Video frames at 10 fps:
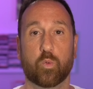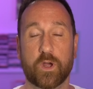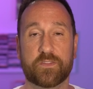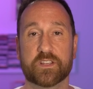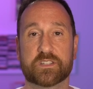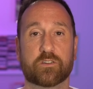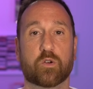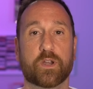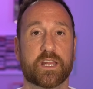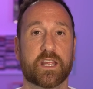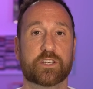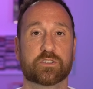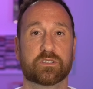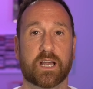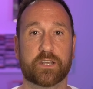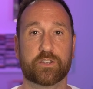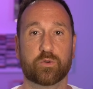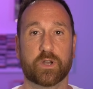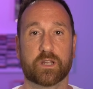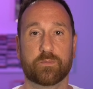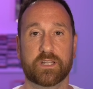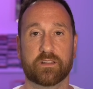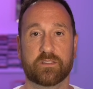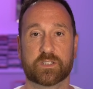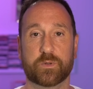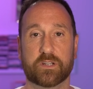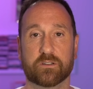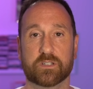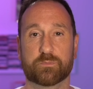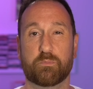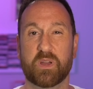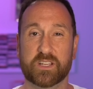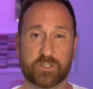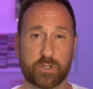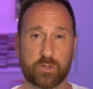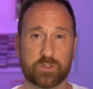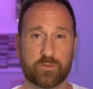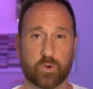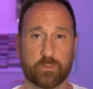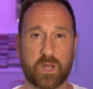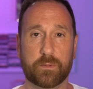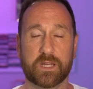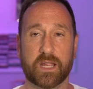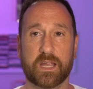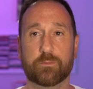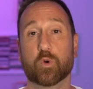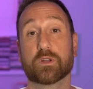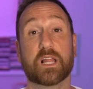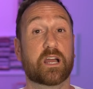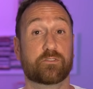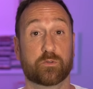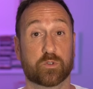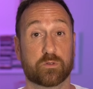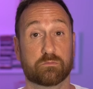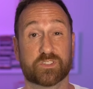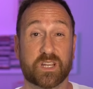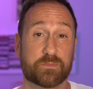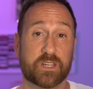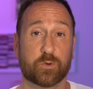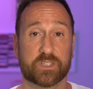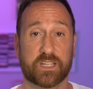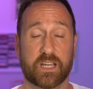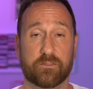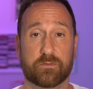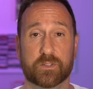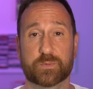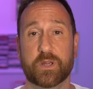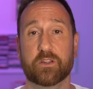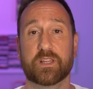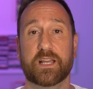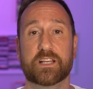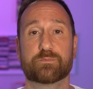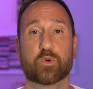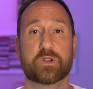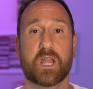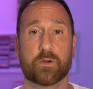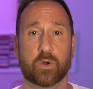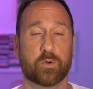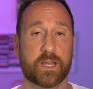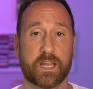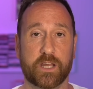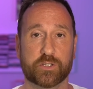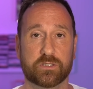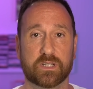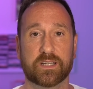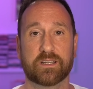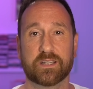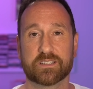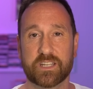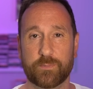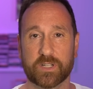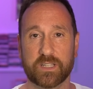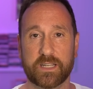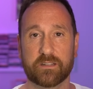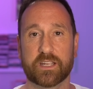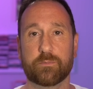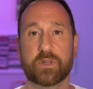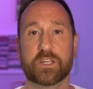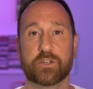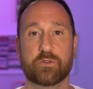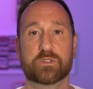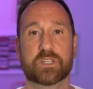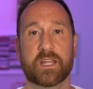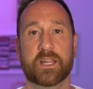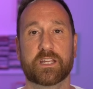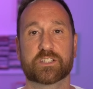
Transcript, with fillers: With this narrow radiation, I do recommend that this speaker is best used for maybe a more lively room. Same thing with the KEF. A speaker that has more narrow radiation typically can be used in a